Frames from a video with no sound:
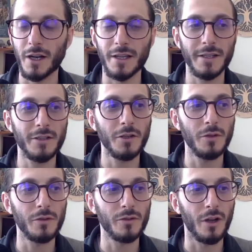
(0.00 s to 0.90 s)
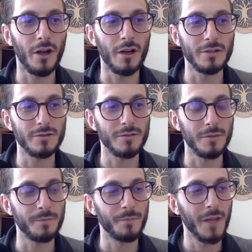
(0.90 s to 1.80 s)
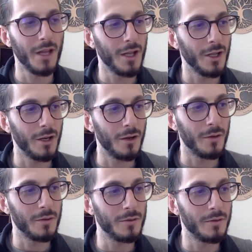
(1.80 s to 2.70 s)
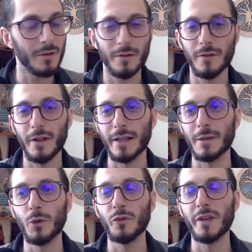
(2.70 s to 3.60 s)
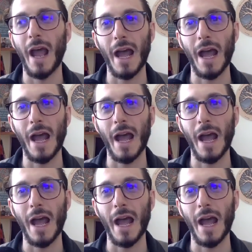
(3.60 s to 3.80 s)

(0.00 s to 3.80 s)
I like to use songs from, like the movie